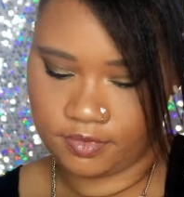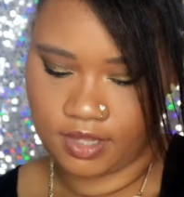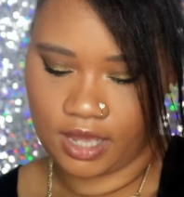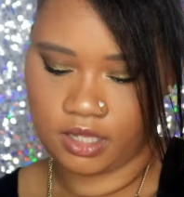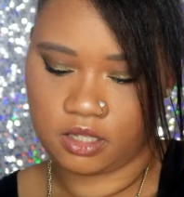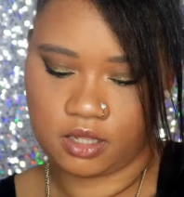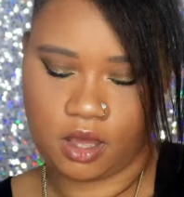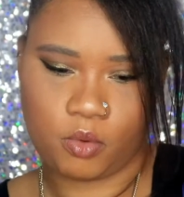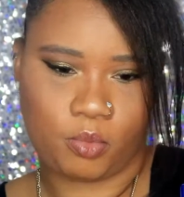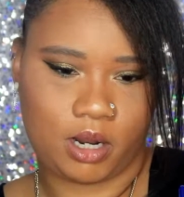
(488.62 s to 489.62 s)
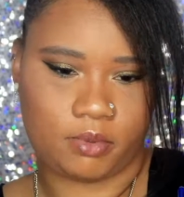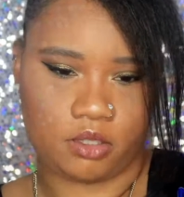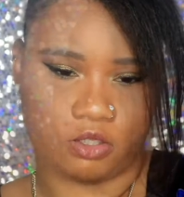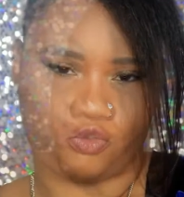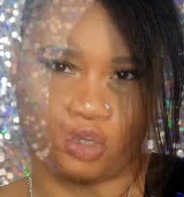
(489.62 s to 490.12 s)
That I would probably
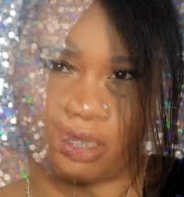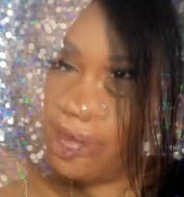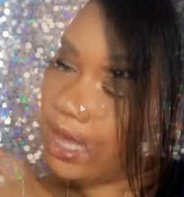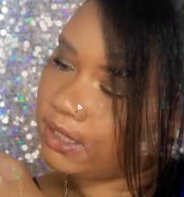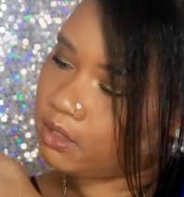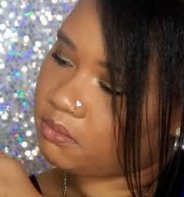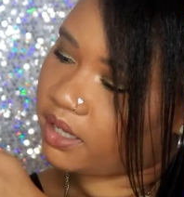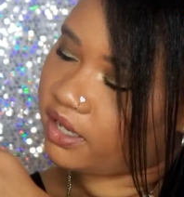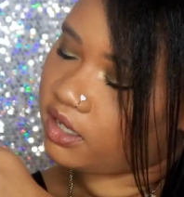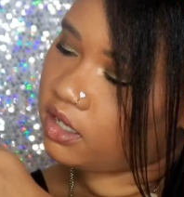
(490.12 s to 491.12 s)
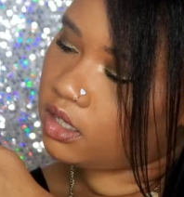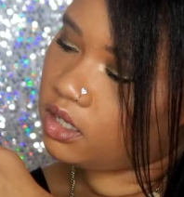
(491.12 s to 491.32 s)
use for like highlight my